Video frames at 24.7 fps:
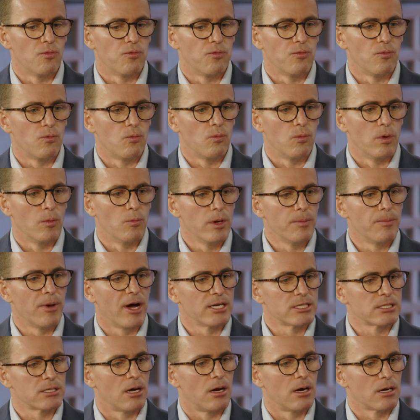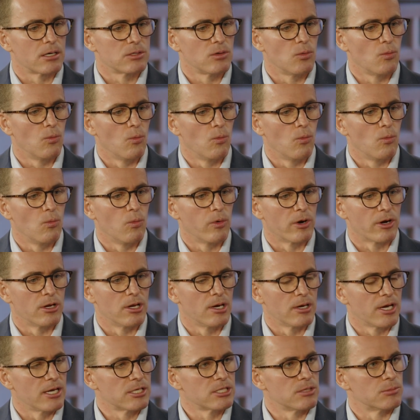When we buy stocks, we're going to
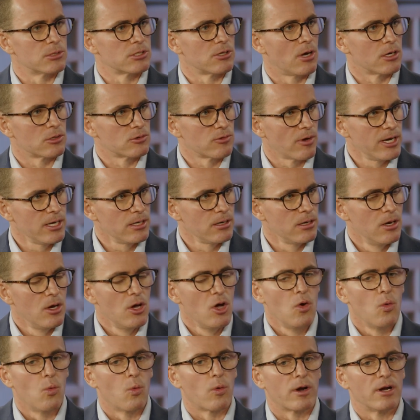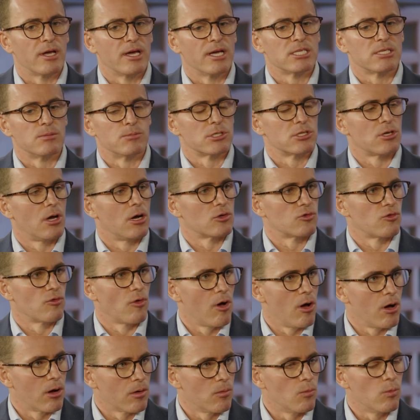get some stocks right. We're going to get some stocks
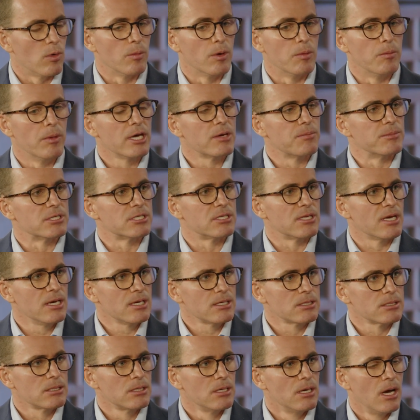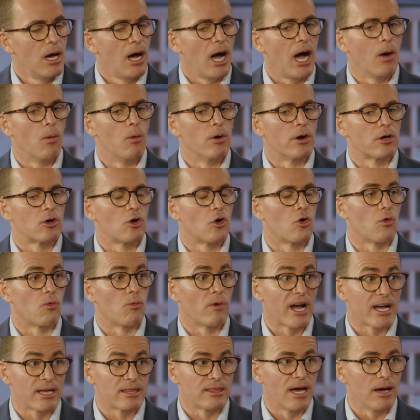wrong. When we make mistakes, I want to
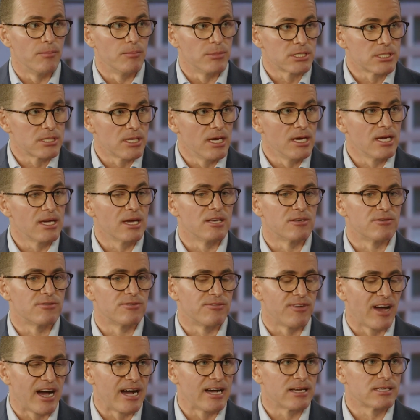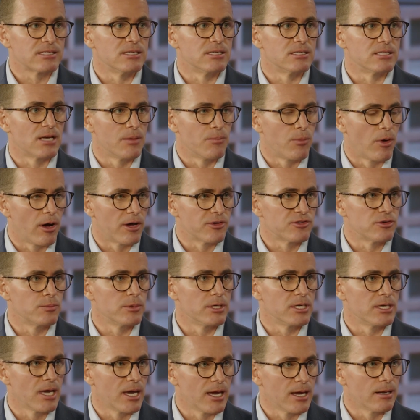correct that mistake as fast as I possibly
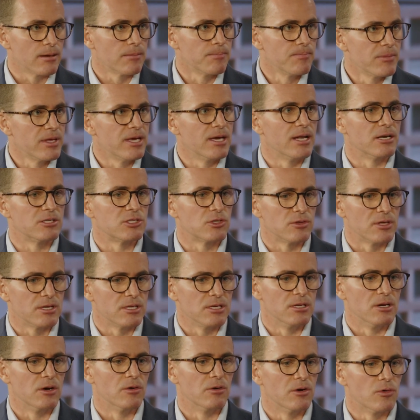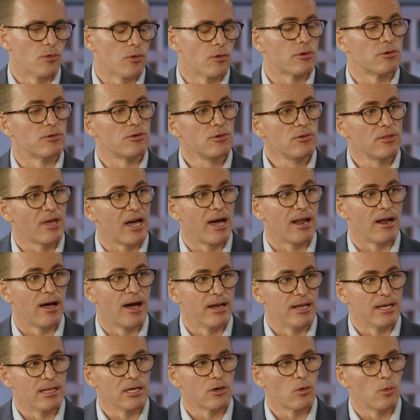can. And so that, in order to do that, I
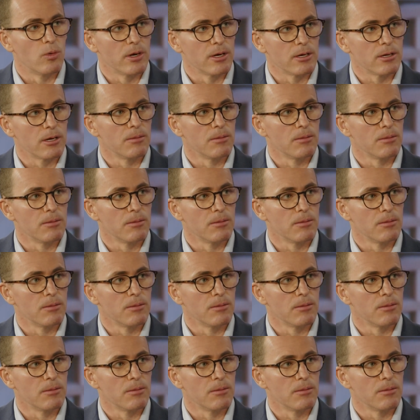need liquidity.